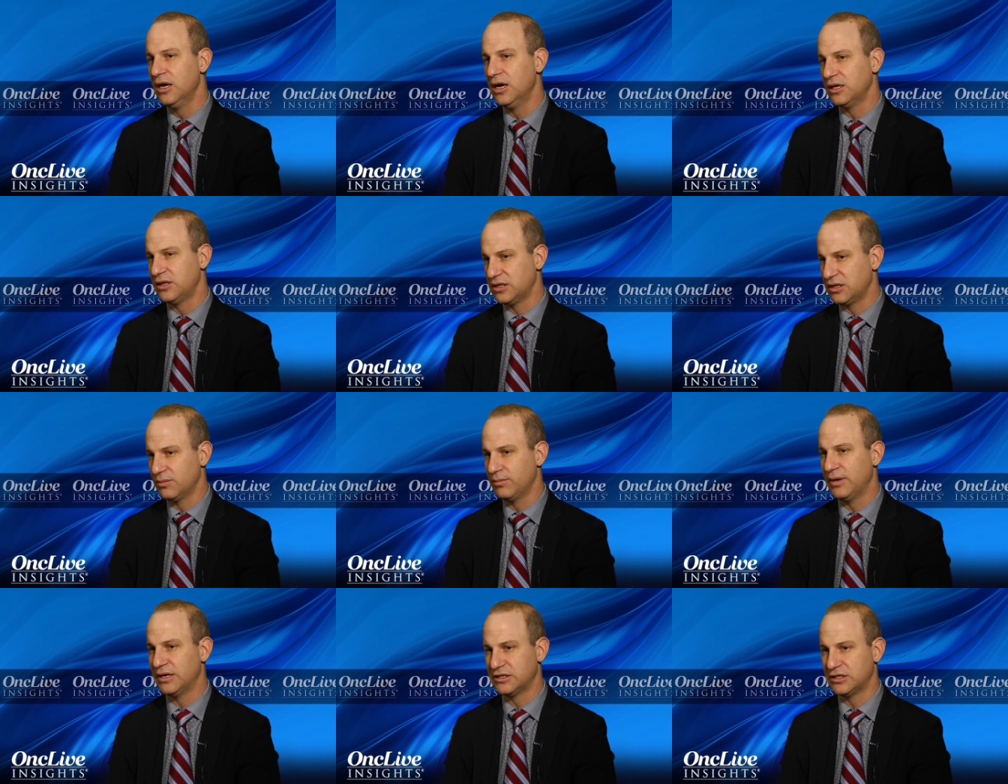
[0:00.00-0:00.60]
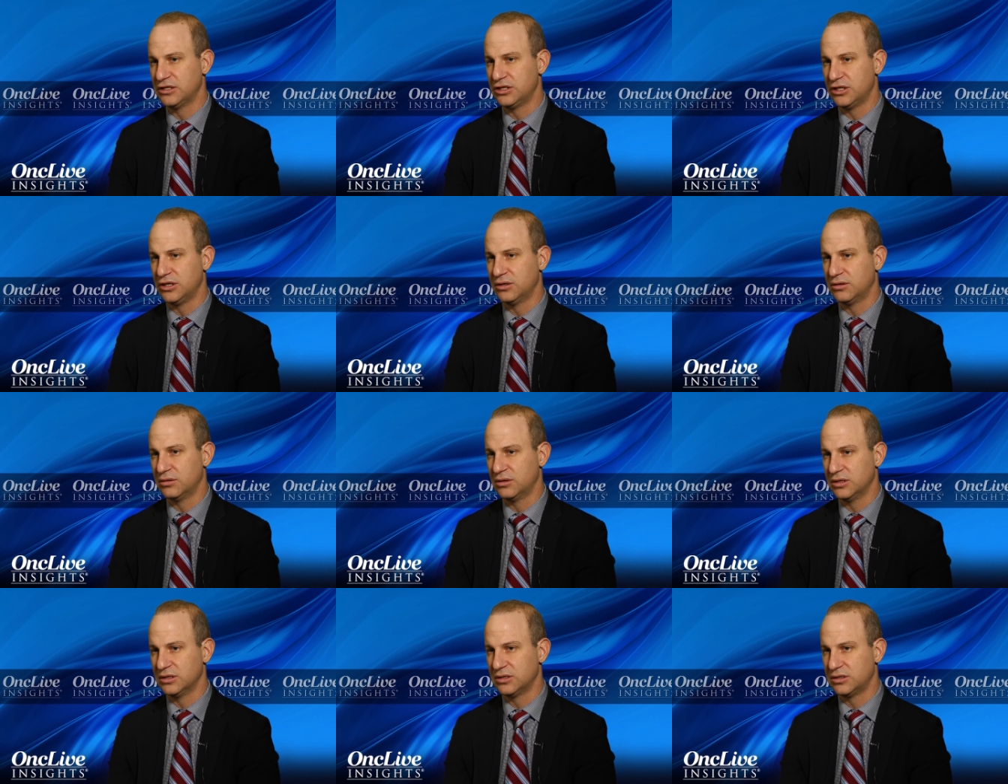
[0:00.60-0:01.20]
I think the message
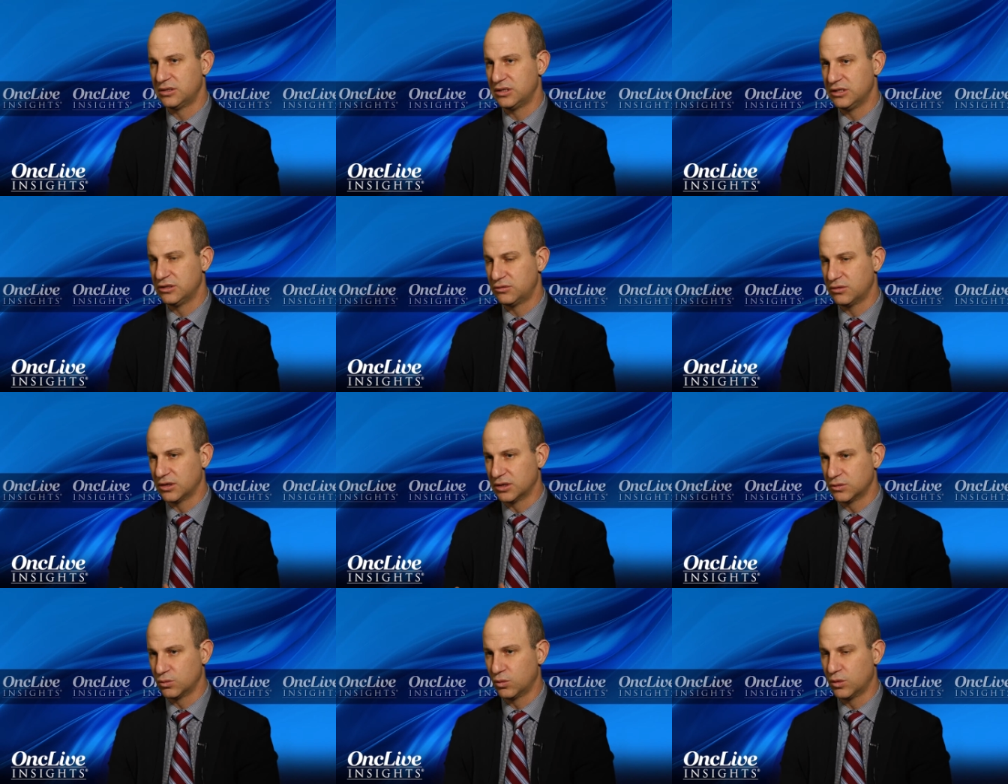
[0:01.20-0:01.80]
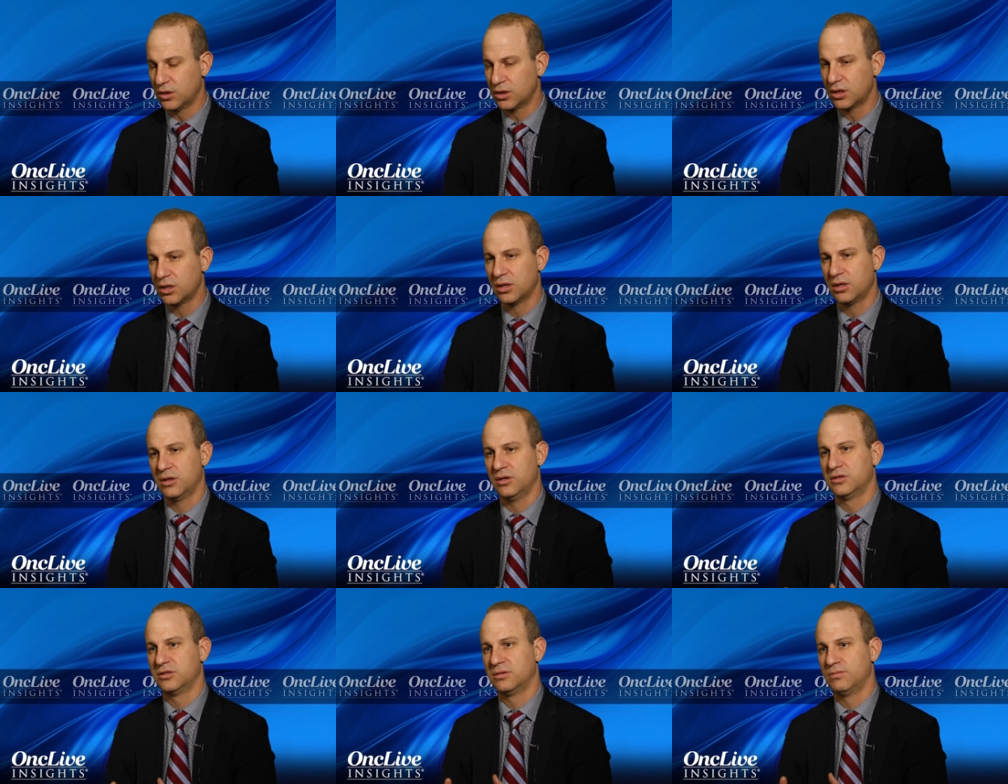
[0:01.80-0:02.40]
here is these drugs work.
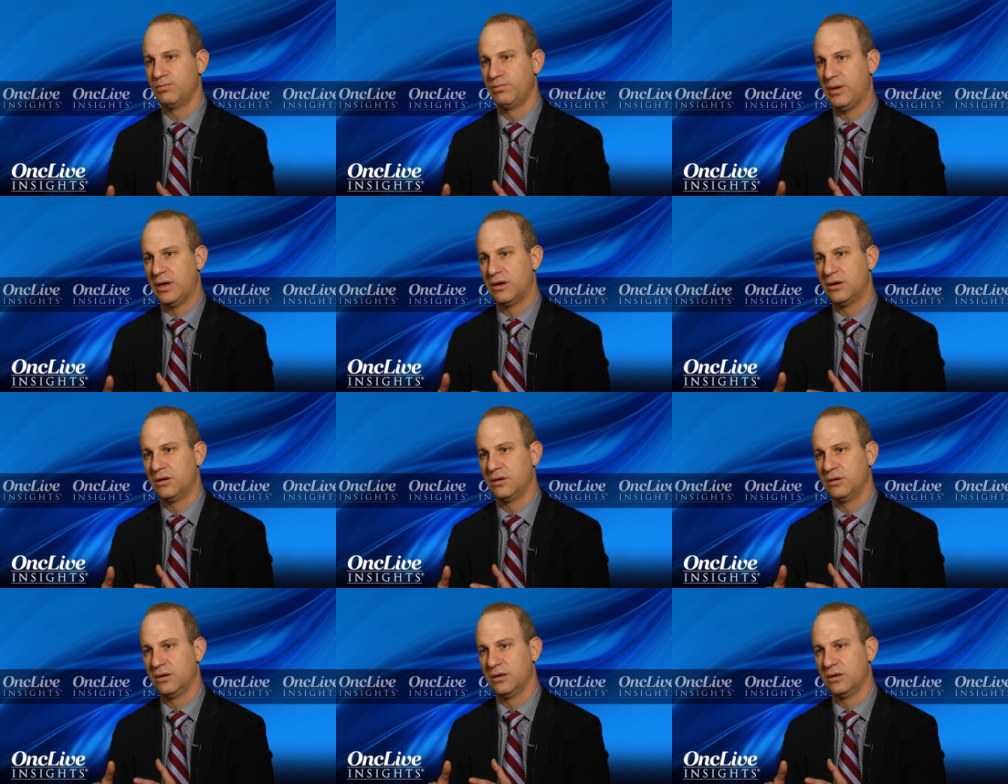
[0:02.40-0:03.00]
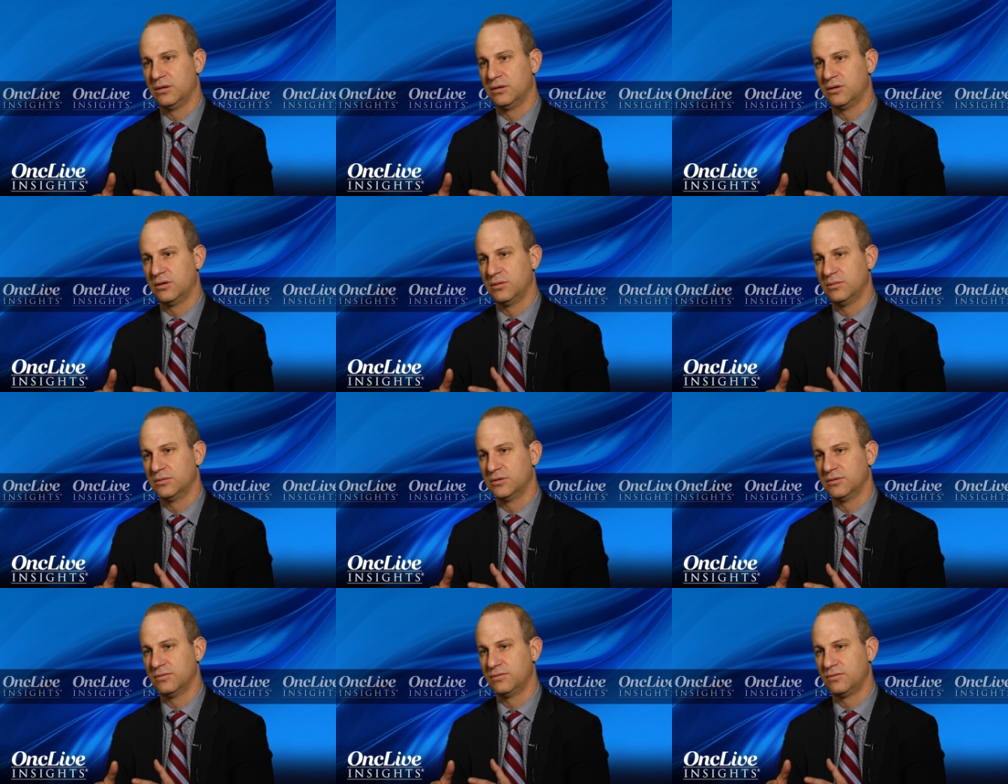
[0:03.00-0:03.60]
They're better in
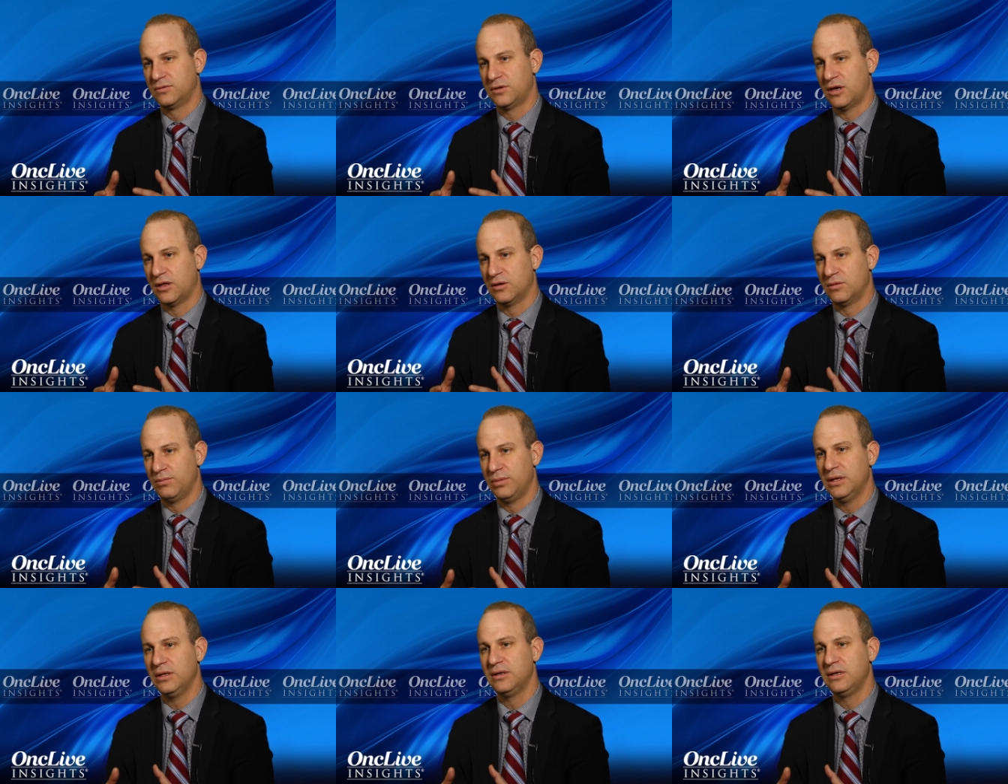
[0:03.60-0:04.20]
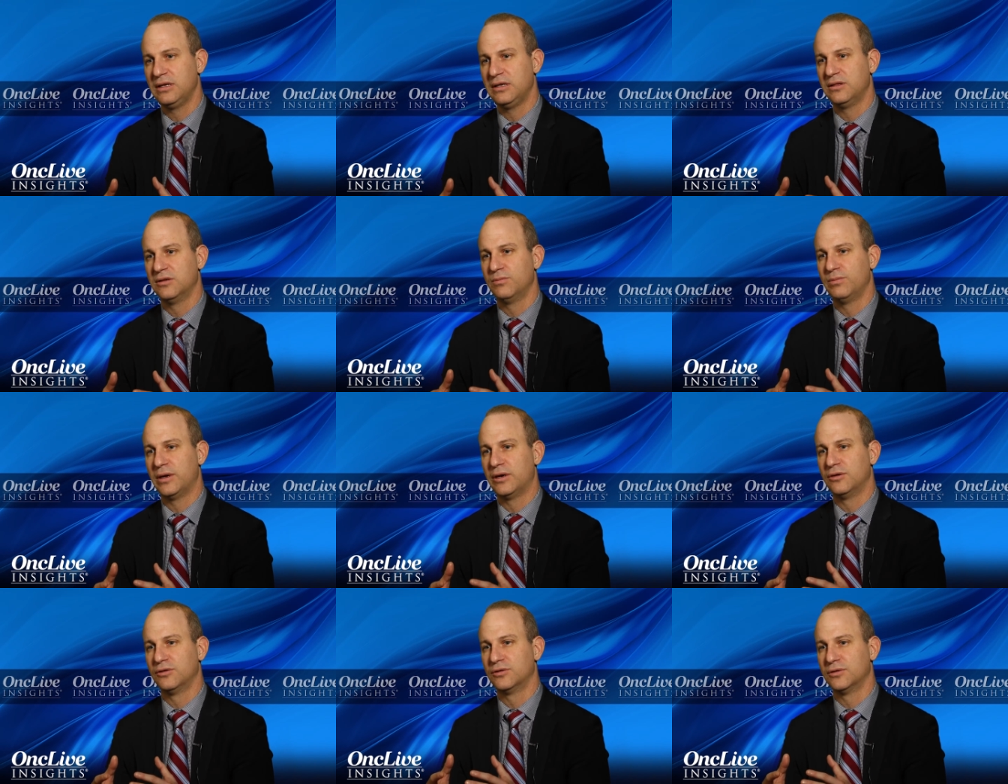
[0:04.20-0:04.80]
terms of tolerability. They're
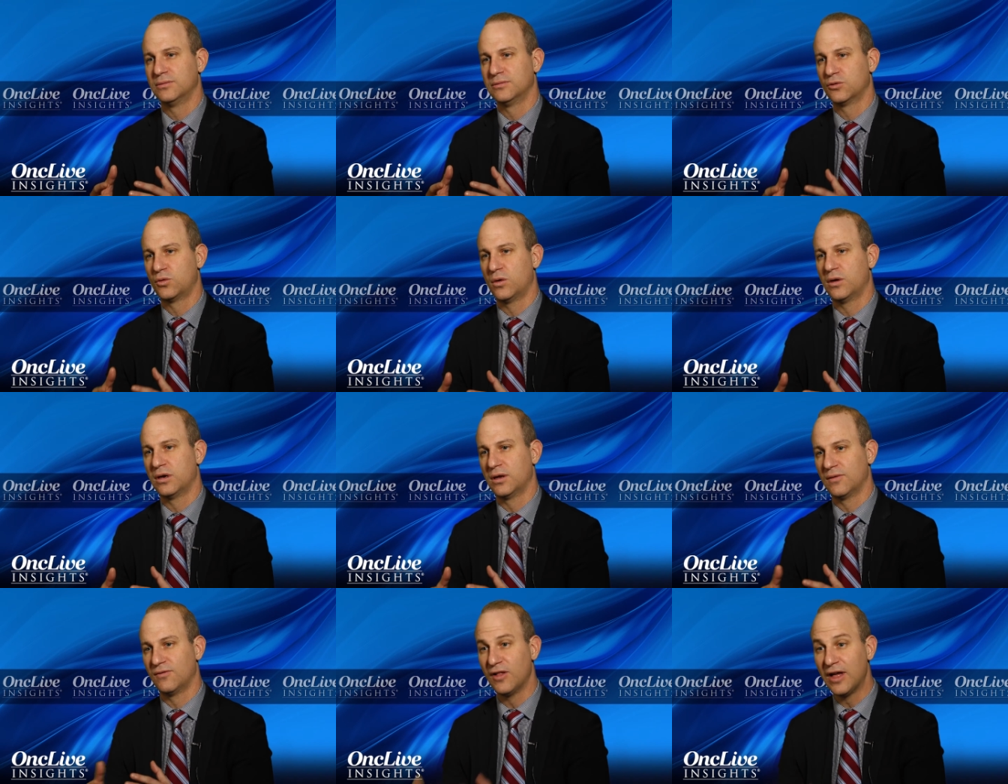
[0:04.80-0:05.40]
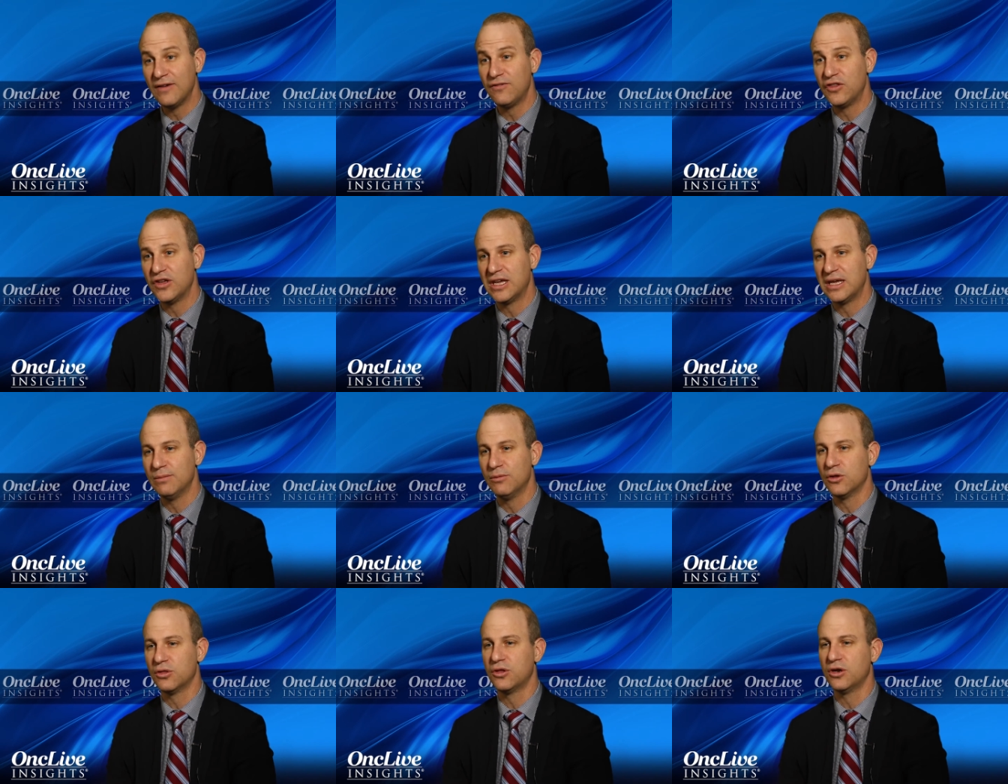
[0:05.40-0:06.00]
better in terms of quality of life than
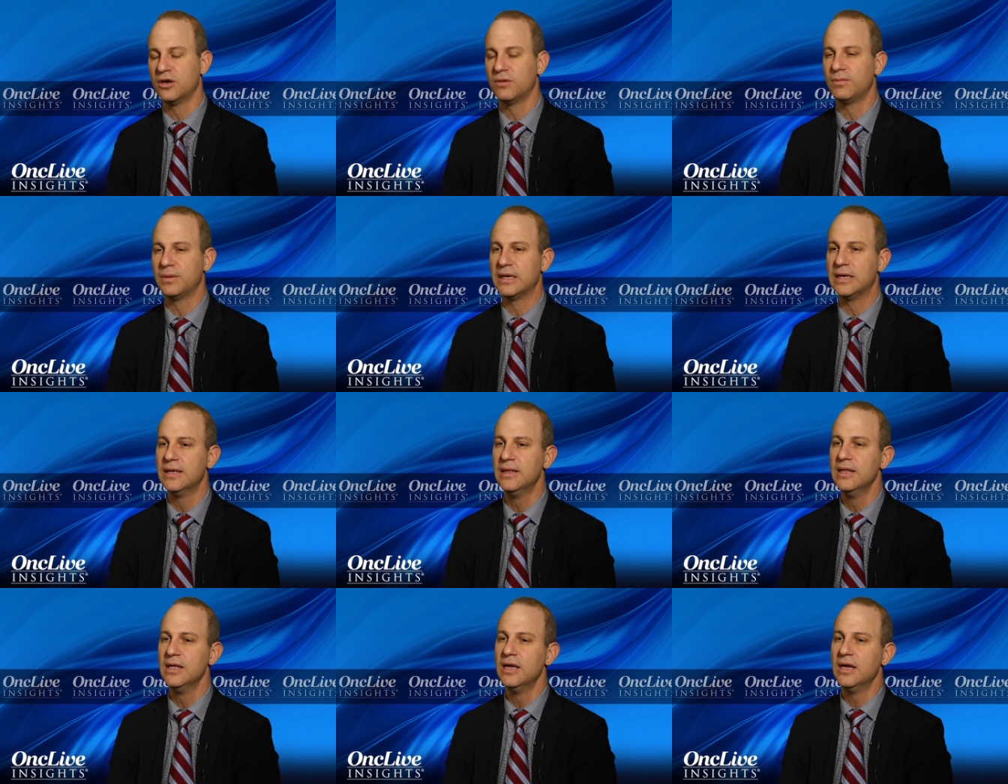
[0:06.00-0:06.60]
chemotherapy.